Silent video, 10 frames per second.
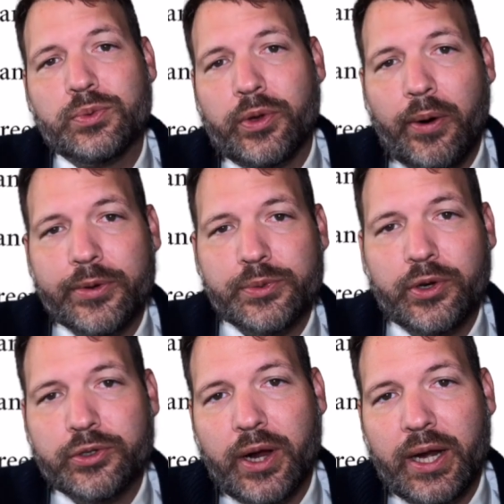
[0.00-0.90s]
we always want
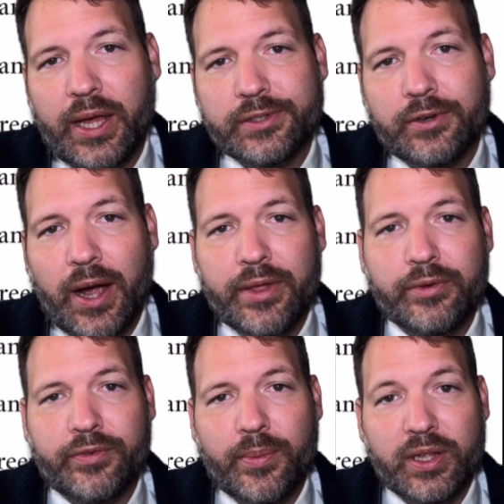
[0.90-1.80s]
to try and answer either
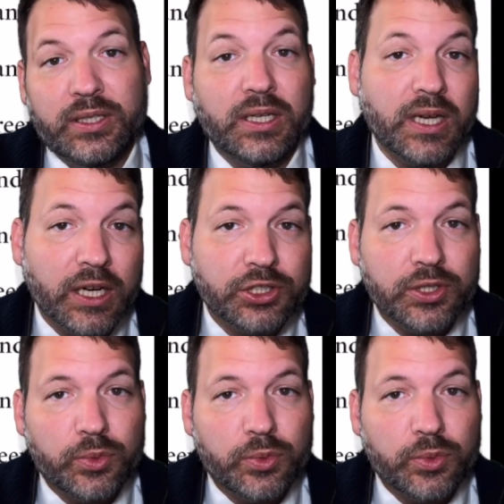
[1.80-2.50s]
from the deductions